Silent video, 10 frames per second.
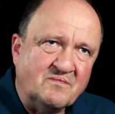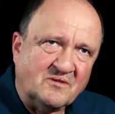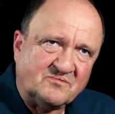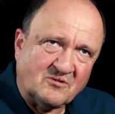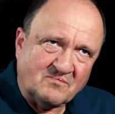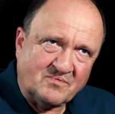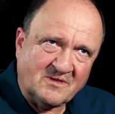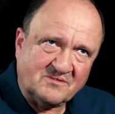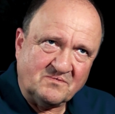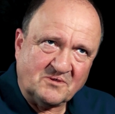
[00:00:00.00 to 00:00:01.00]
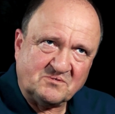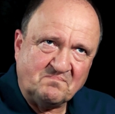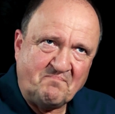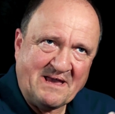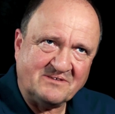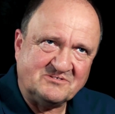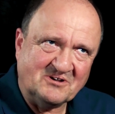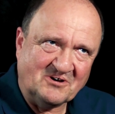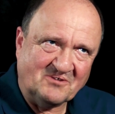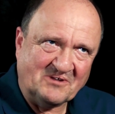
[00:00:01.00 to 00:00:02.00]
sort of the
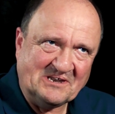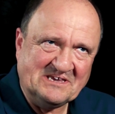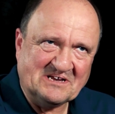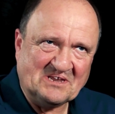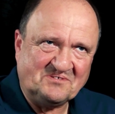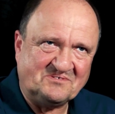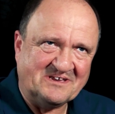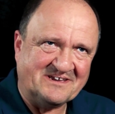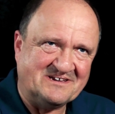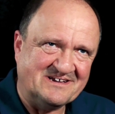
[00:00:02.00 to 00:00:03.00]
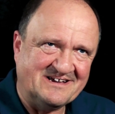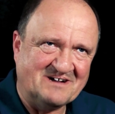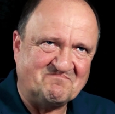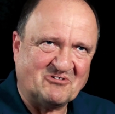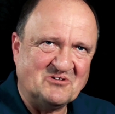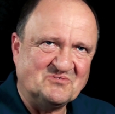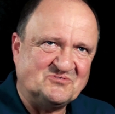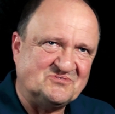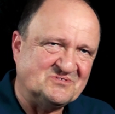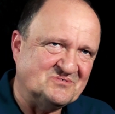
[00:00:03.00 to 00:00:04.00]
spectre of a legalistic
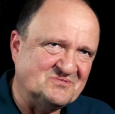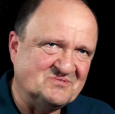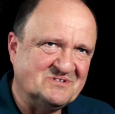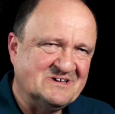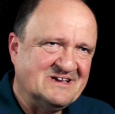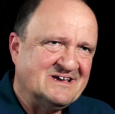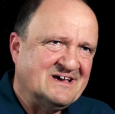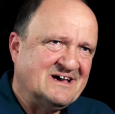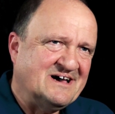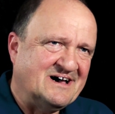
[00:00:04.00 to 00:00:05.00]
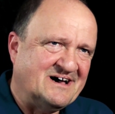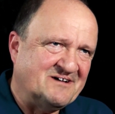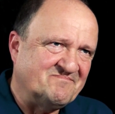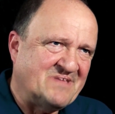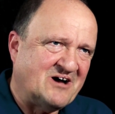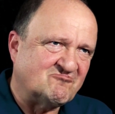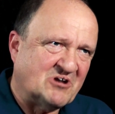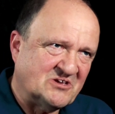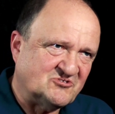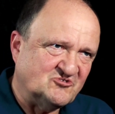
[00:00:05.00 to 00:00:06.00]
approach to our
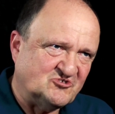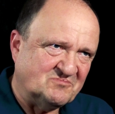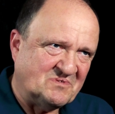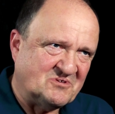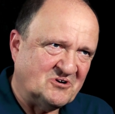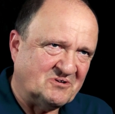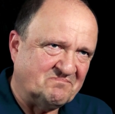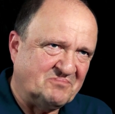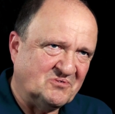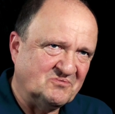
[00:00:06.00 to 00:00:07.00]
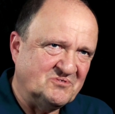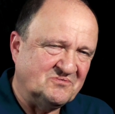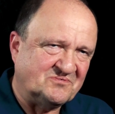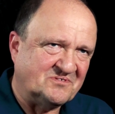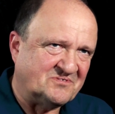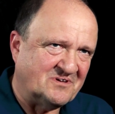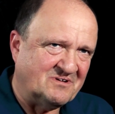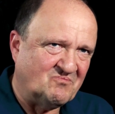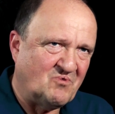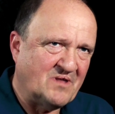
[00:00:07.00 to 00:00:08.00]
relationship with God, Paul uses
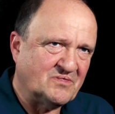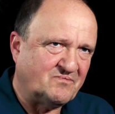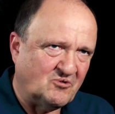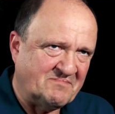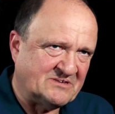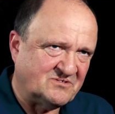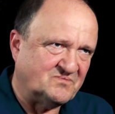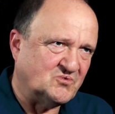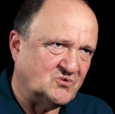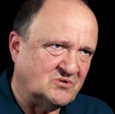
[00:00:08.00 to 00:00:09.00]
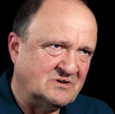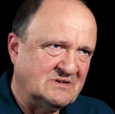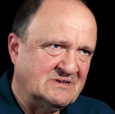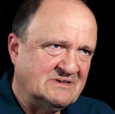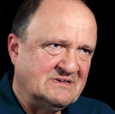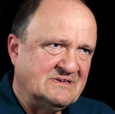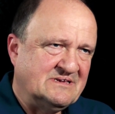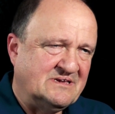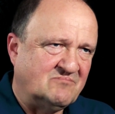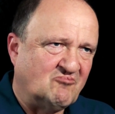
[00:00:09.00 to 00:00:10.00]
a wonderful metaphor
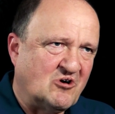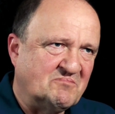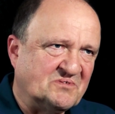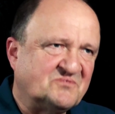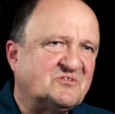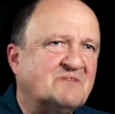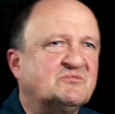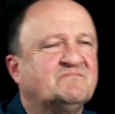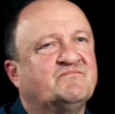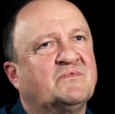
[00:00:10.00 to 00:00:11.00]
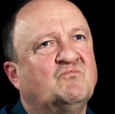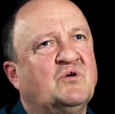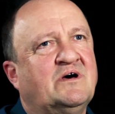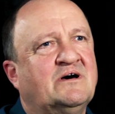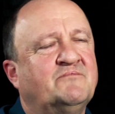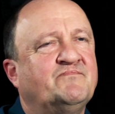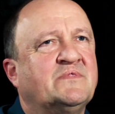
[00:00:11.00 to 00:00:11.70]
in Romans 7, where